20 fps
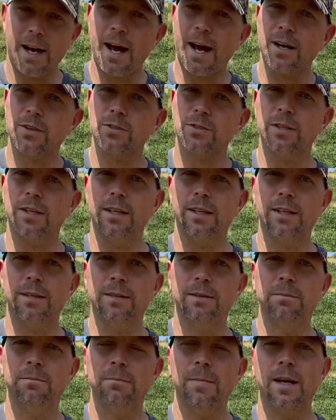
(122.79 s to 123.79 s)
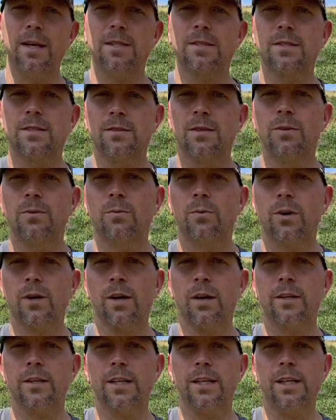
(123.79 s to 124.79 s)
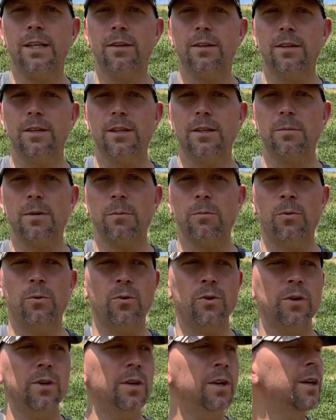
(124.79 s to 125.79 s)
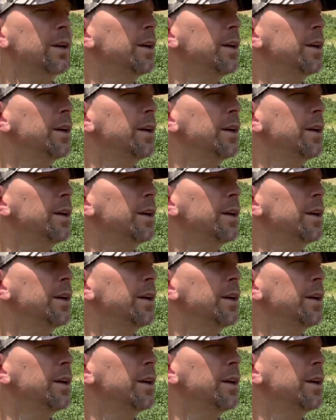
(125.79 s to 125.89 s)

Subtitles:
actually made us work on our gear a little bit more.